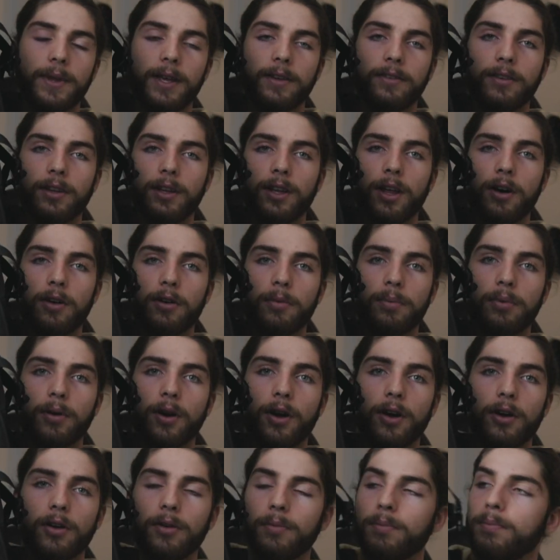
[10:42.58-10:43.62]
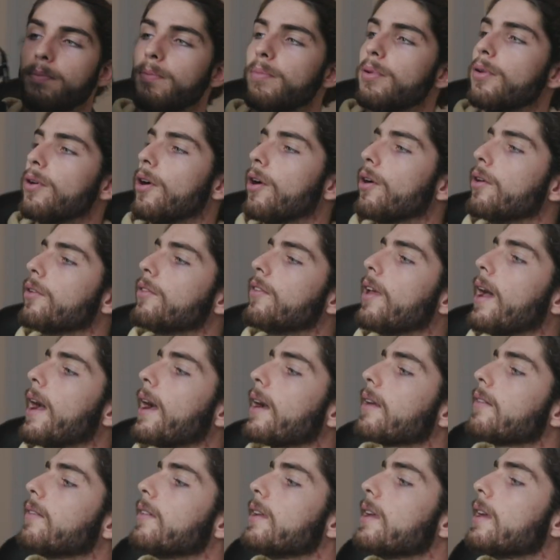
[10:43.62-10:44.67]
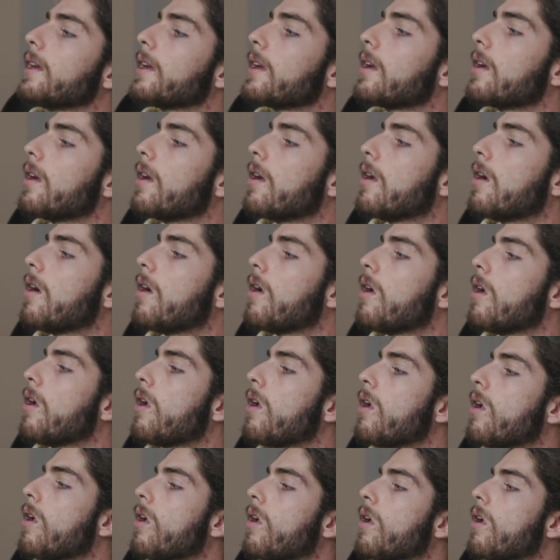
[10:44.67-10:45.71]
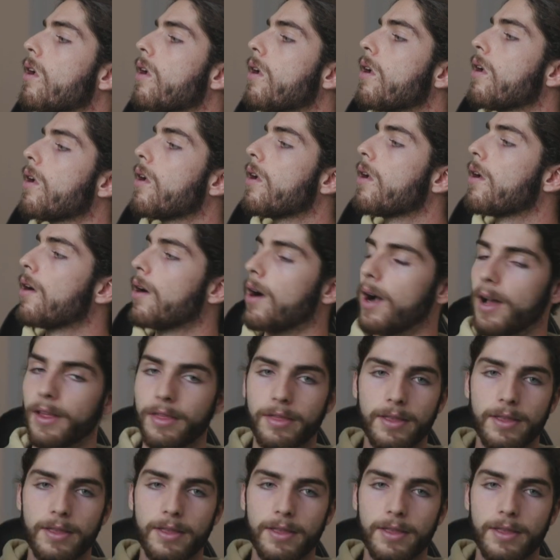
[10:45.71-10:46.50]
It's a Lower Pro Tactic, I